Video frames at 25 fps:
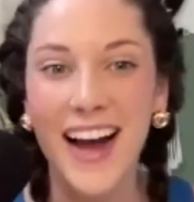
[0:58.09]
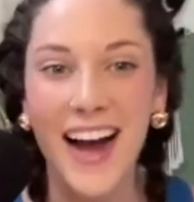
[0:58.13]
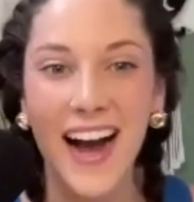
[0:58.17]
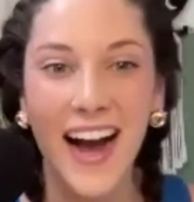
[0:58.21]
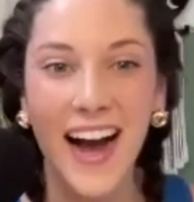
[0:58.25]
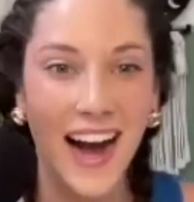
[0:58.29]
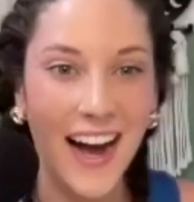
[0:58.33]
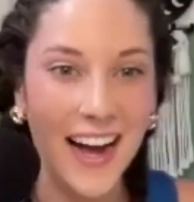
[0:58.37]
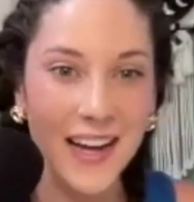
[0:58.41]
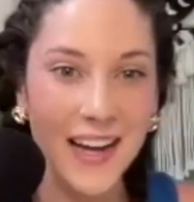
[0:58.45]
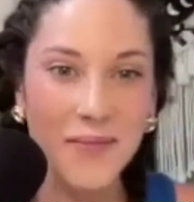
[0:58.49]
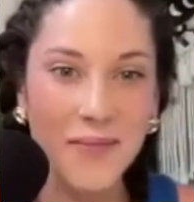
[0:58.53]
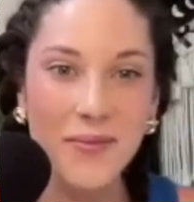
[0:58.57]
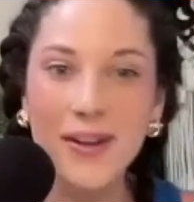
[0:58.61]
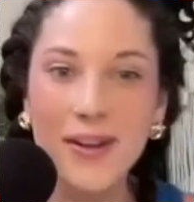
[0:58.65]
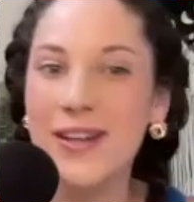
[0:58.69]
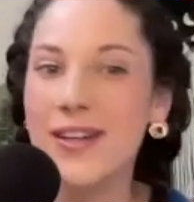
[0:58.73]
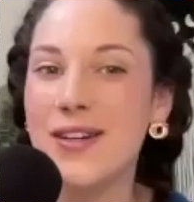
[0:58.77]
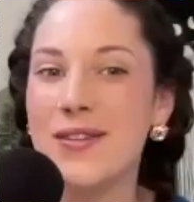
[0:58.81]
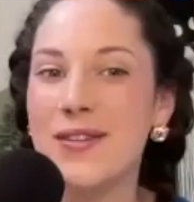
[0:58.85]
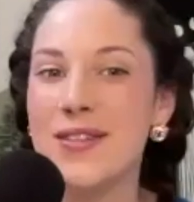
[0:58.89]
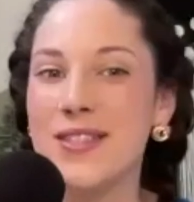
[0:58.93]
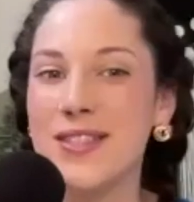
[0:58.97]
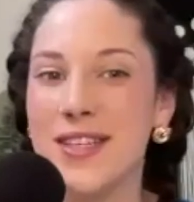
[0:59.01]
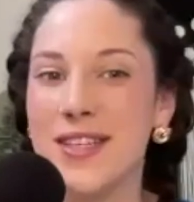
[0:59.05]
I am your
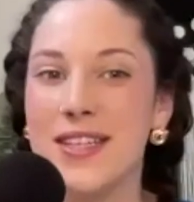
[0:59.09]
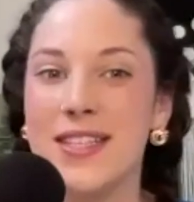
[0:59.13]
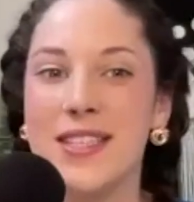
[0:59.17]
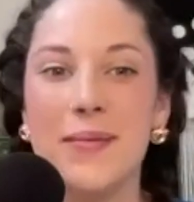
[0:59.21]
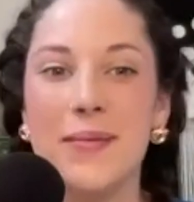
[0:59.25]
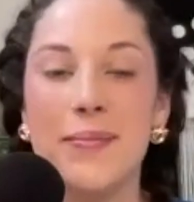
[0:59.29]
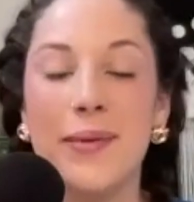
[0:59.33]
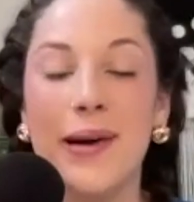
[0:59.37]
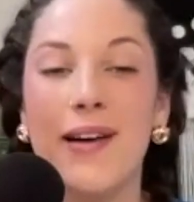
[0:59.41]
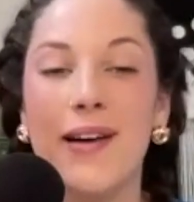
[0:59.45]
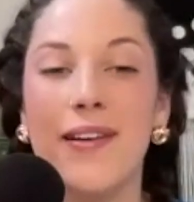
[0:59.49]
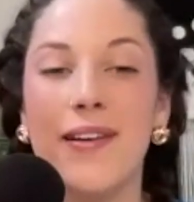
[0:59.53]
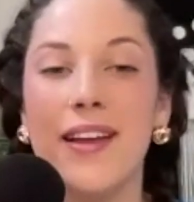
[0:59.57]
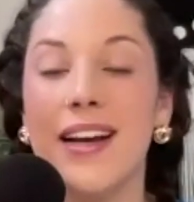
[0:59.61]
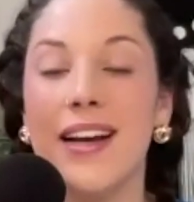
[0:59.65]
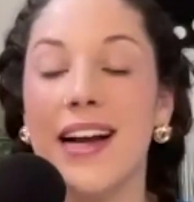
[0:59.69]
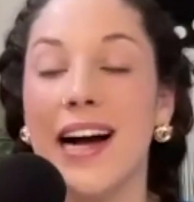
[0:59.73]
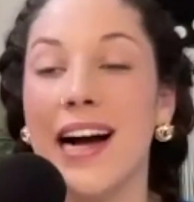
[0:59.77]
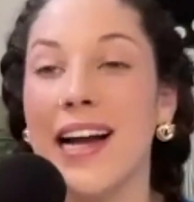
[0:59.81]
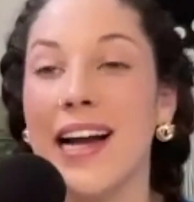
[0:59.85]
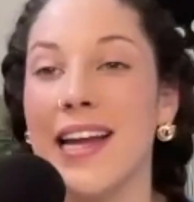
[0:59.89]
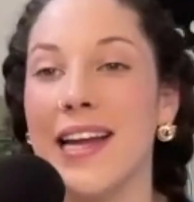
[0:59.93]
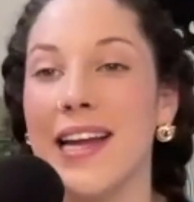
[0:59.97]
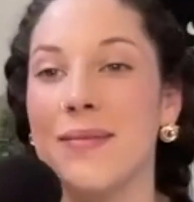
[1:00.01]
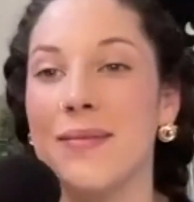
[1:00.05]
host, Jessie Brown, and
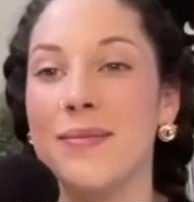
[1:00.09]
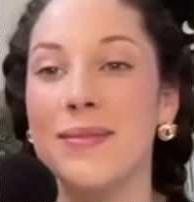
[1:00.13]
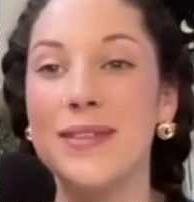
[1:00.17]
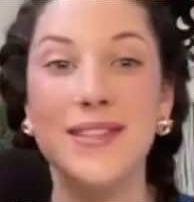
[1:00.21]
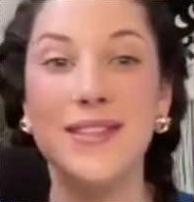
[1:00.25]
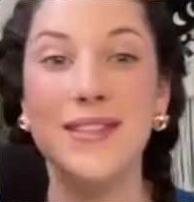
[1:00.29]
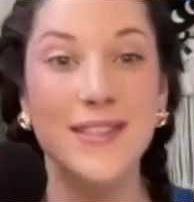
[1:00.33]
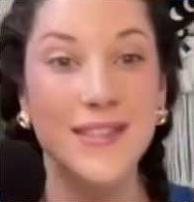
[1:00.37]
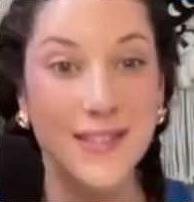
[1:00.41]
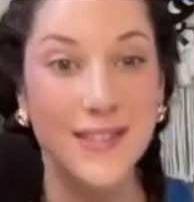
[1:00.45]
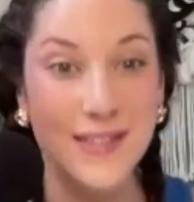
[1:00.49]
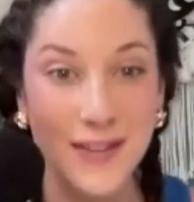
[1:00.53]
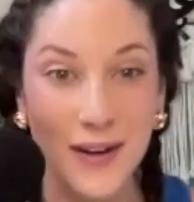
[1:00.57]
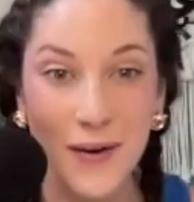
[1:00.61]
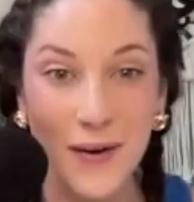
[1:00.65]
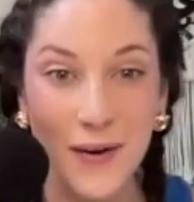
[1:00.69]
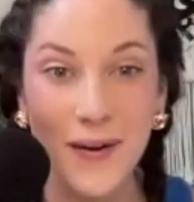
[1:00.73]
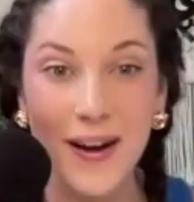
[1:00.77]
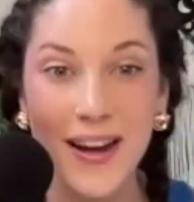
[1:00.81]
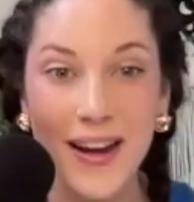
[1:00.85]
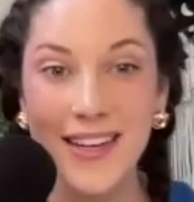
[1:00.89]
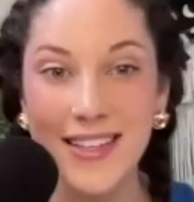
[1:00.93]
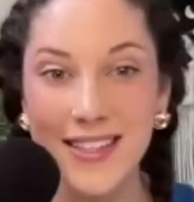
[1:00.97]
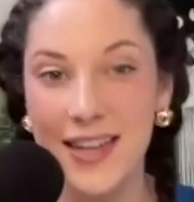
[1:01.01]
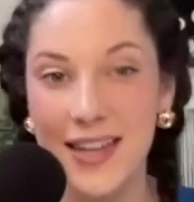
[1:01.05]
I am so
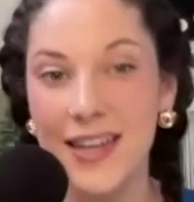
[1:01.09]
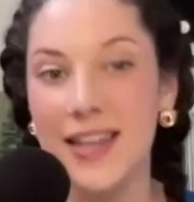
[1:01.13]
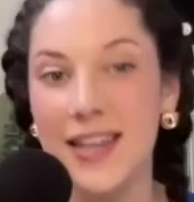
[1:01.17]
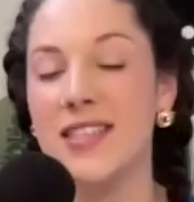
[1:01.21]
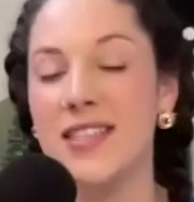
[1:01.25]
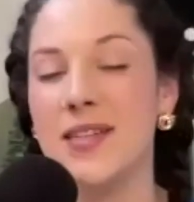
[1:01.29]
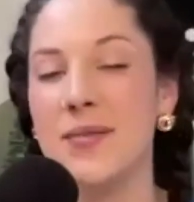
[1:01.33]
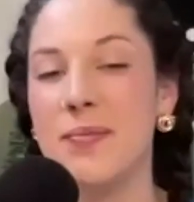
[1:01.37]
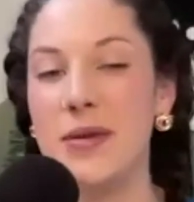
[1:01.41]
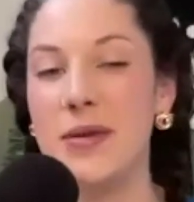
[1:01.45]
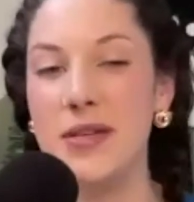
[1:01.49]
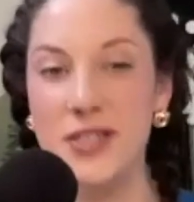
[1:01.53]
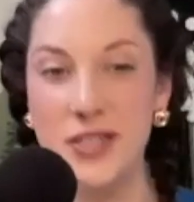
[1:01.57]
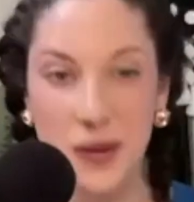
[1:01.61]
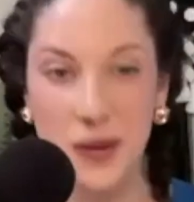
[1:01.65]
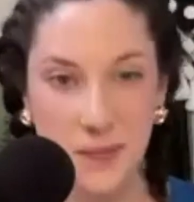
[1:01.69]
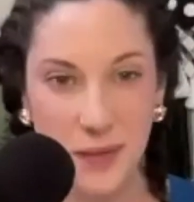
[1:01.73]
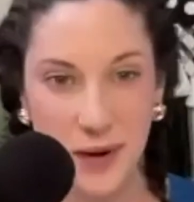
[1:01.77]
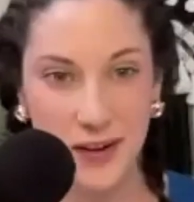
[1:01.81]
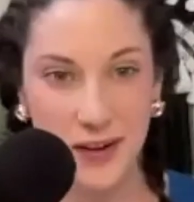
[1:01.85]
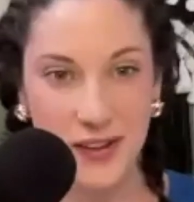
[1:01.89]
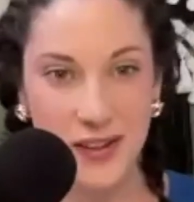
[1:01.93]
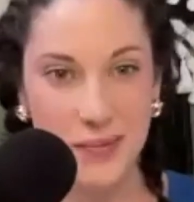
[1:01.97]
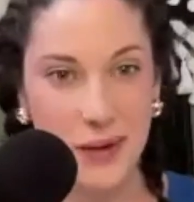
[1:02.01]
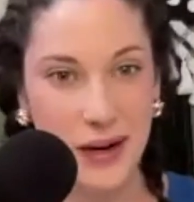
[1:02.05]
excited to be jumping
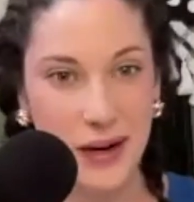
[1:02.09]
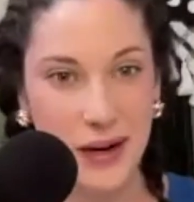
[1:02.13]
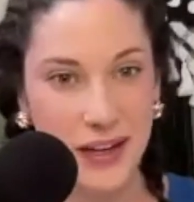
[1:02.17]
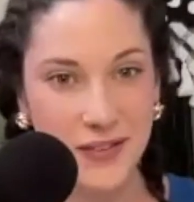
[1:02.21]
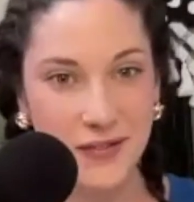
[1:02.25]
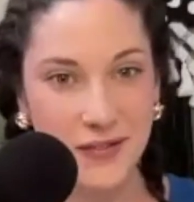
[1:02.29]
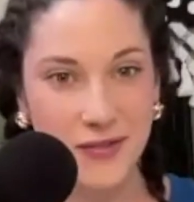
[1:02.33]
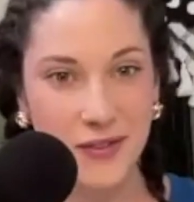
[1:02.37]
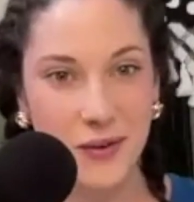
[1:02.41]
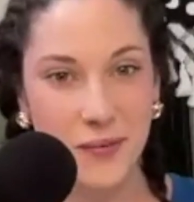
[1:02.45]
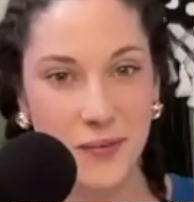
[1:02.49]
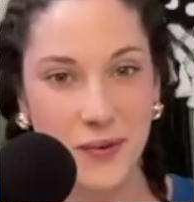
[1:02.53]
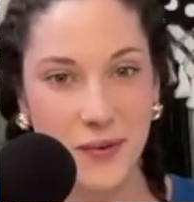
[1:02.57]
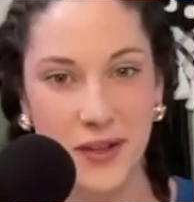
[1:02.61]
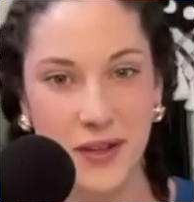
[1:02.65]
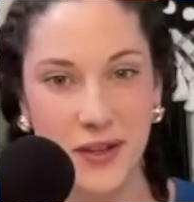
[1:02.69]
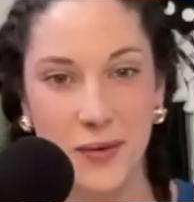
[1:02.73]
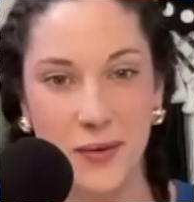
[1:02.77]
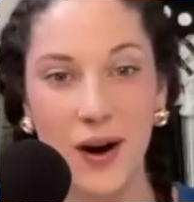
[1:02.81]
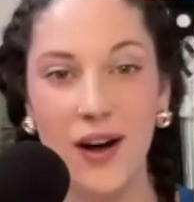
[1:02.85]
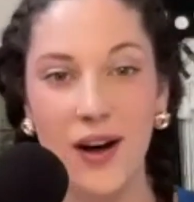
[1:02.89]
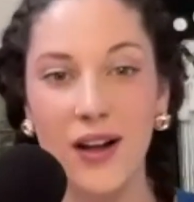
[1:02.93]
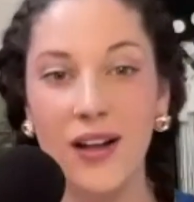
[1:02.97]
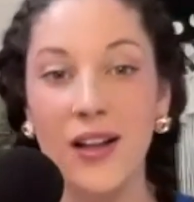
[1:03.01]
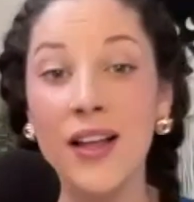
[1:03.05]
on the microphone with you
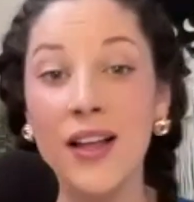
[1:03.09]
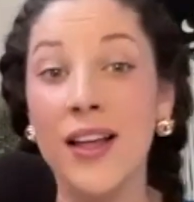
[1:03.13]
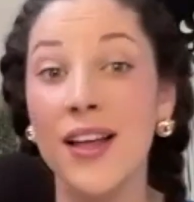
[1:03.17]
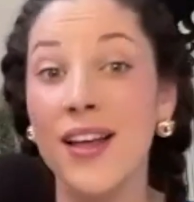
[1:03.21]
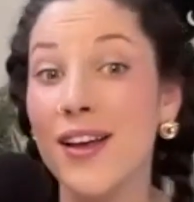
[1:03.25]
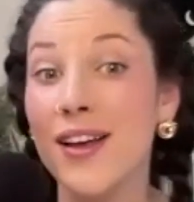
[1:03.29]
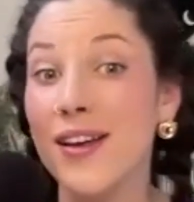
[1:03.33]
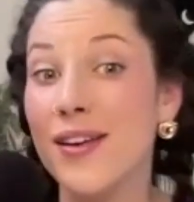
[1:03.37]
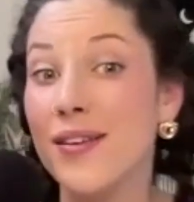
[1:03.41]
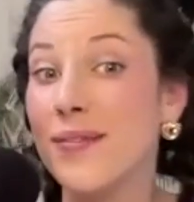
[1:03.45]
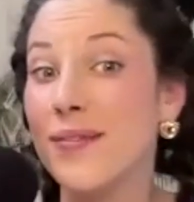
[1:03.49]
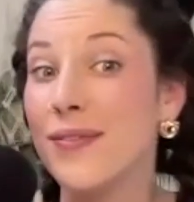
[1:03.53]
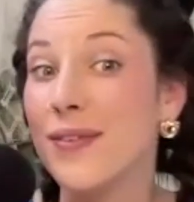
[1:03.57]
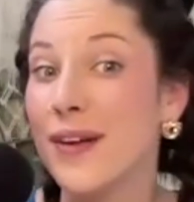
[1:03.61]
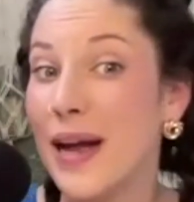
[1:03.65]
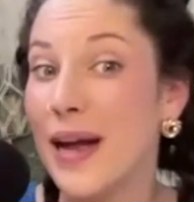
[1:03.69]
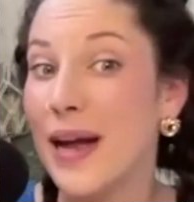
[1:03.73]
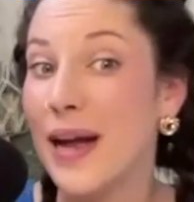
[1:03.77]
all for